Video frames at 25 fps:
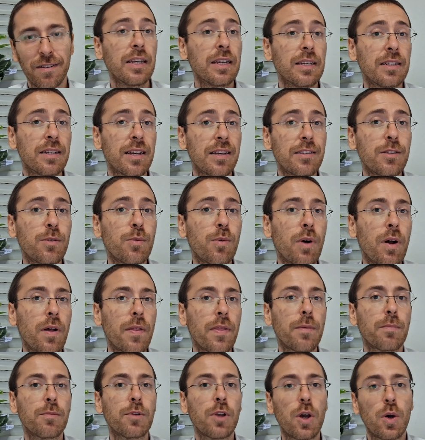He doesn't want
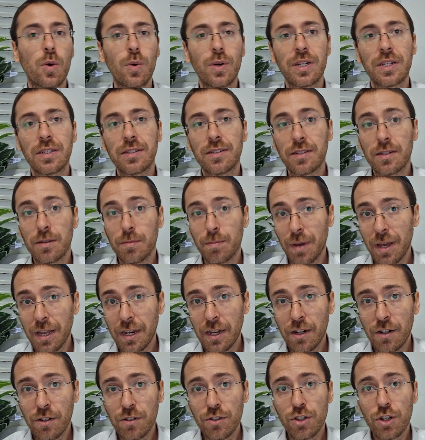them going to
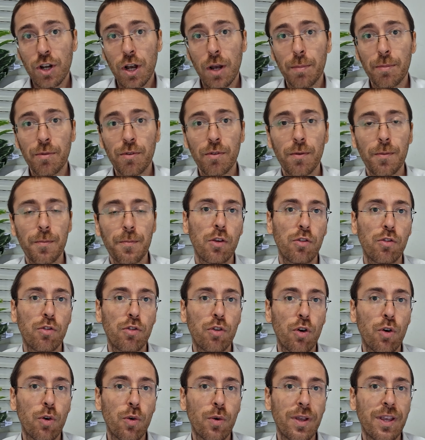competitors' shops.
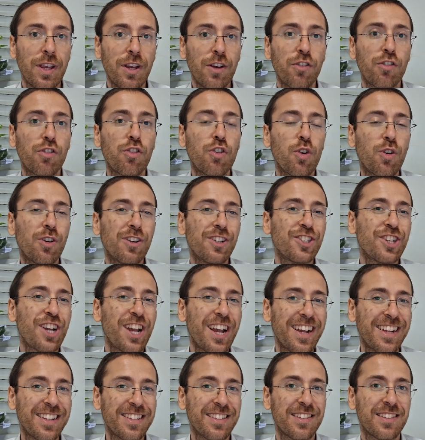So here's your
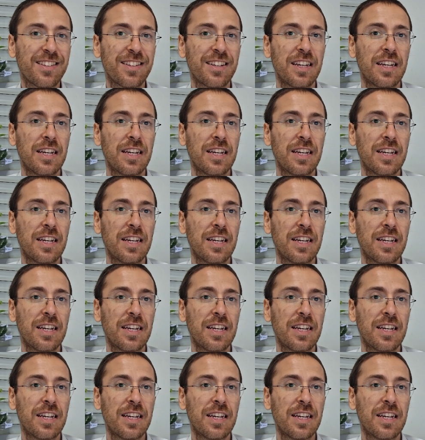chance